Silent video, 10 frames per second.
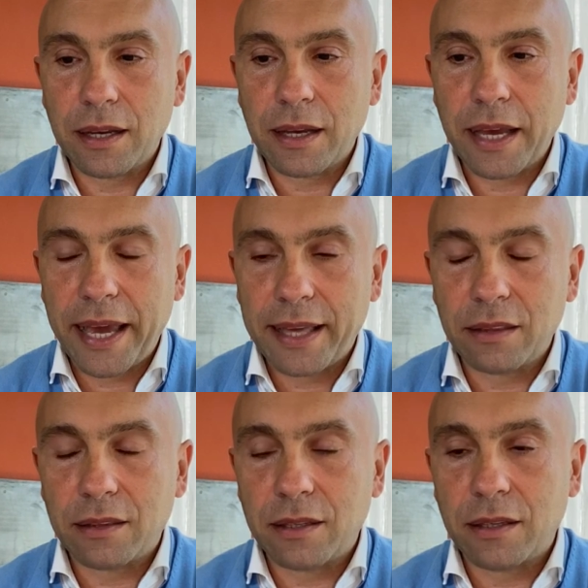uh
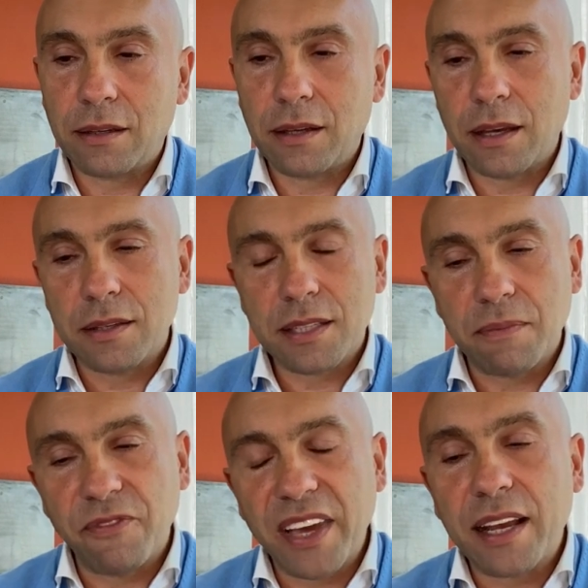had uh, uh,
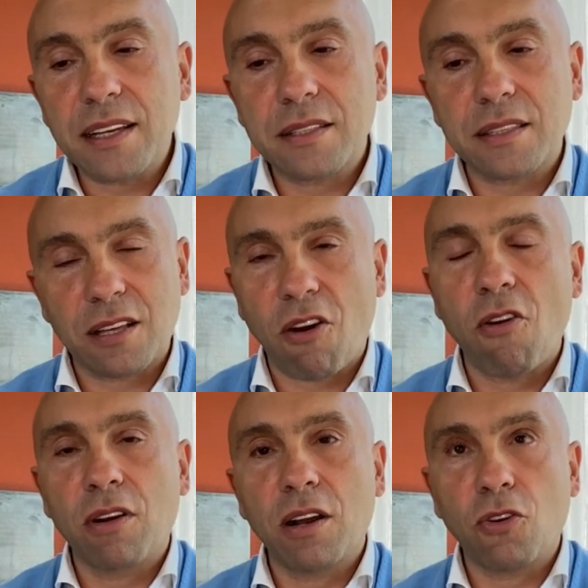some very
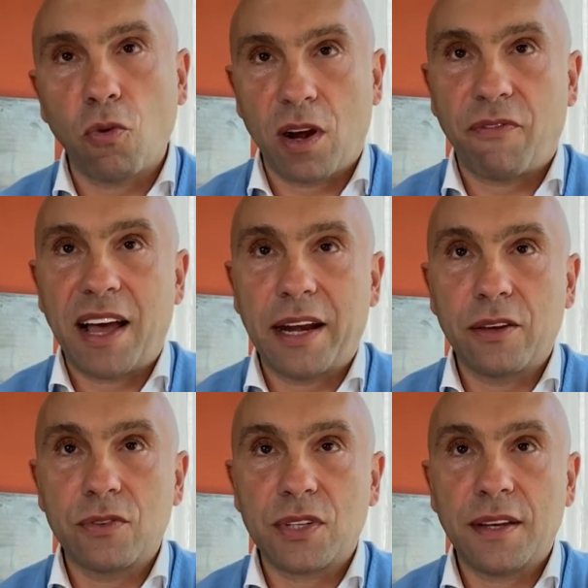strong core
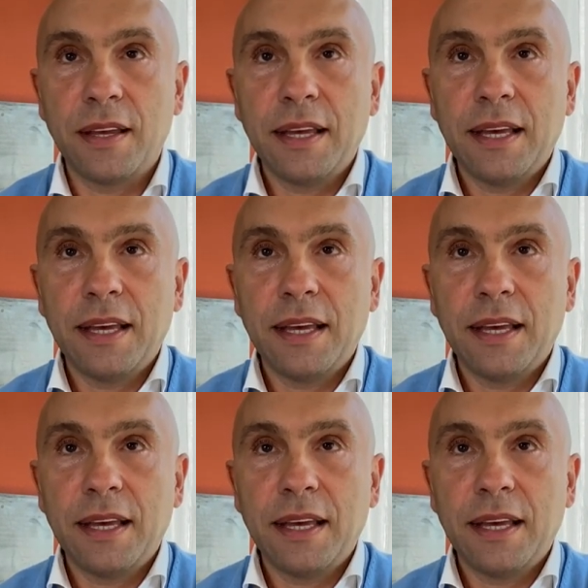values